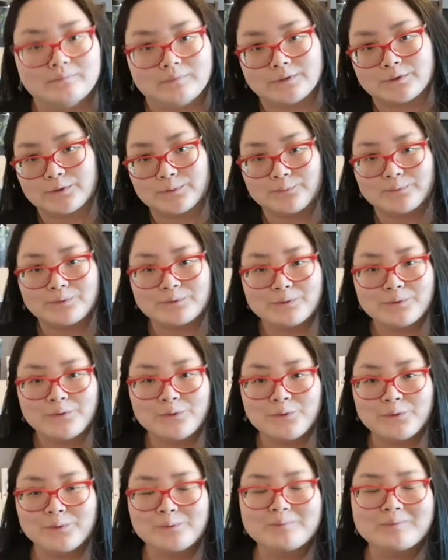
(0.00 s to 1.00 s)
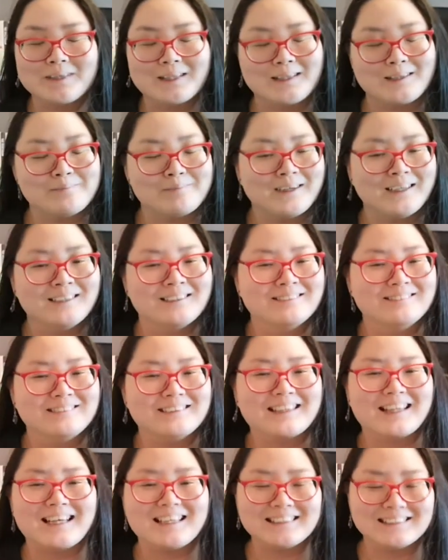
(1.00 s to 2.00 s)
So we're going to hope that the
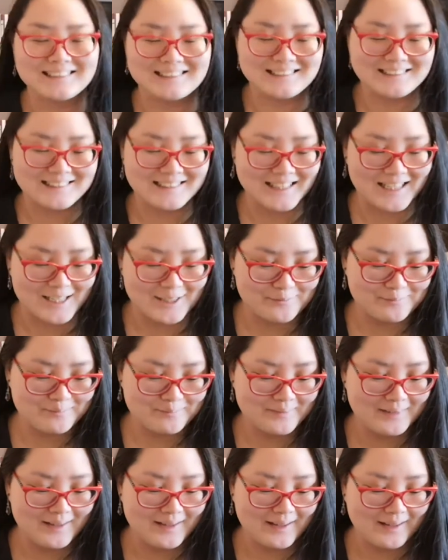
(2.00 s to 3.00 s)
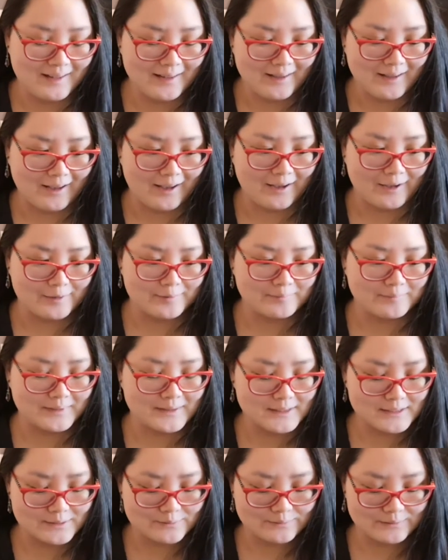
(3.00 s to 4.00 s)
battery lasts this time.
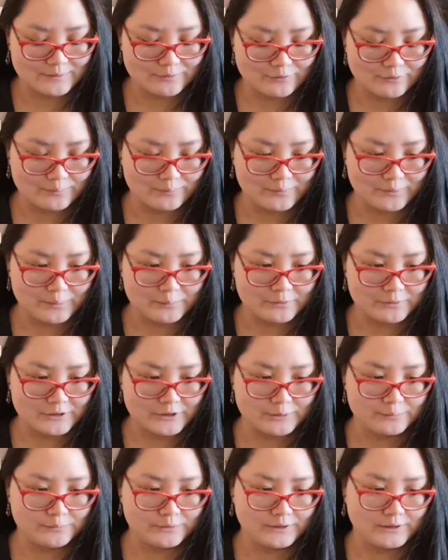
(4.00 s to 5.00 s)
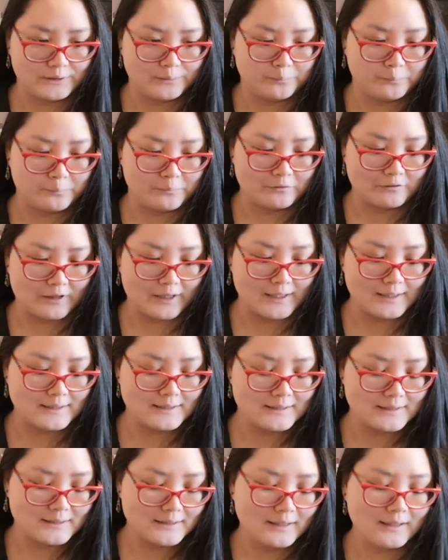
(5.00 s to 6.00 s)
This was from the British Museum
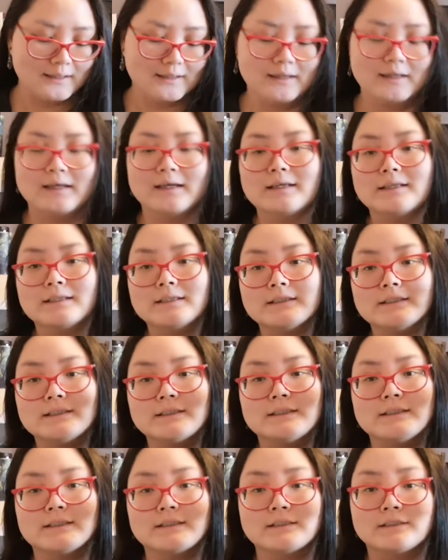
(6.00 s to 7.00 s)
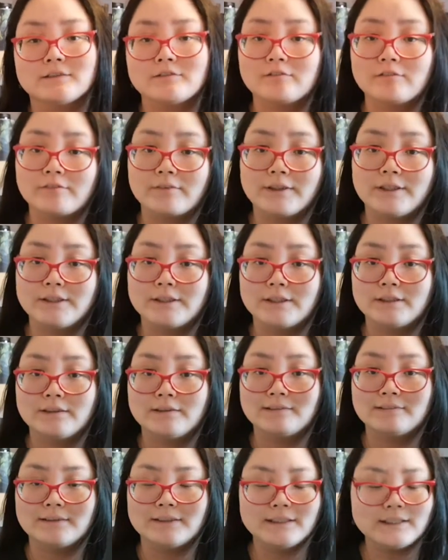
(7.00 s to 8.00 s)
Press. It is a dictionary of the ancient
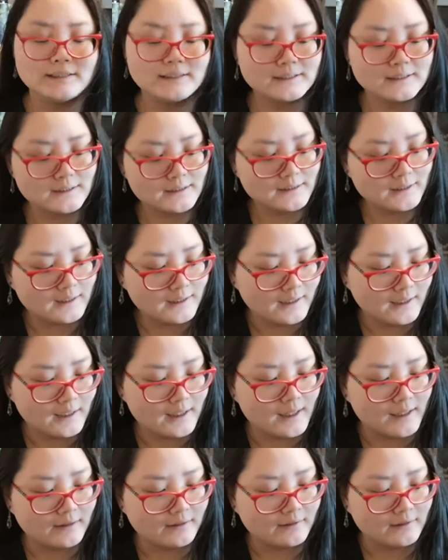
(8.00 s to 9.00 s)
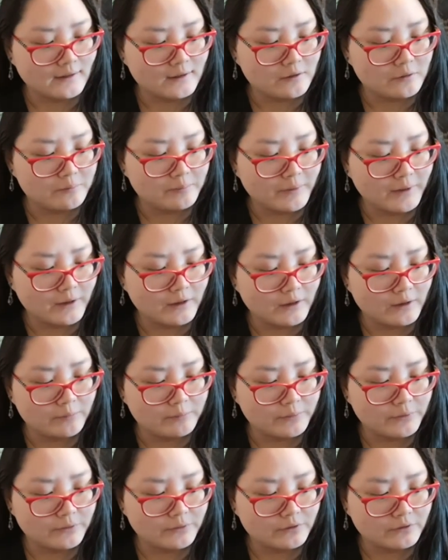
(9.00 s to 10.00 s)
Near East, edited by
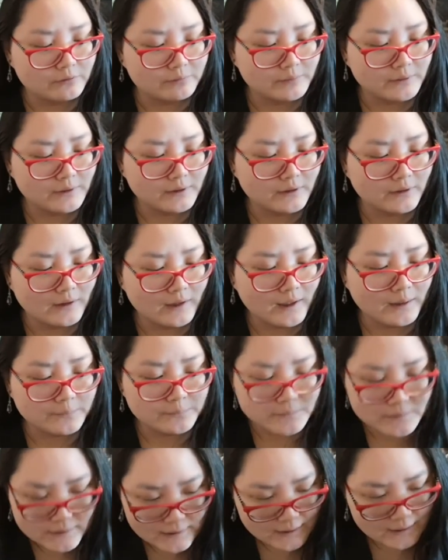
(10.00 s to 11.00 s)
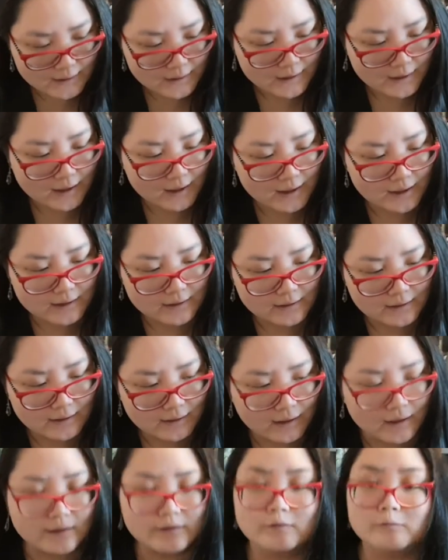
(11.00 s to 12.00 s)
Piotr Bienkowski and
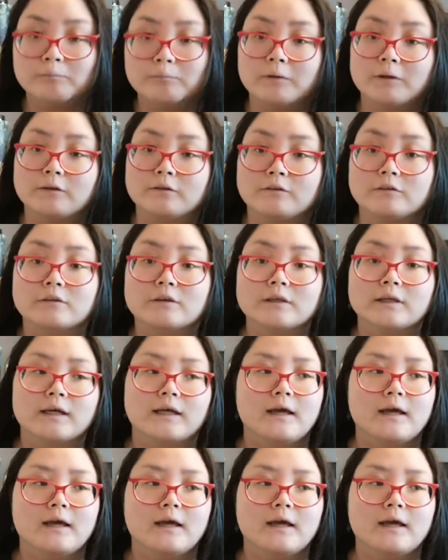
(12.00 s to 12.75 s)
Alan Millard.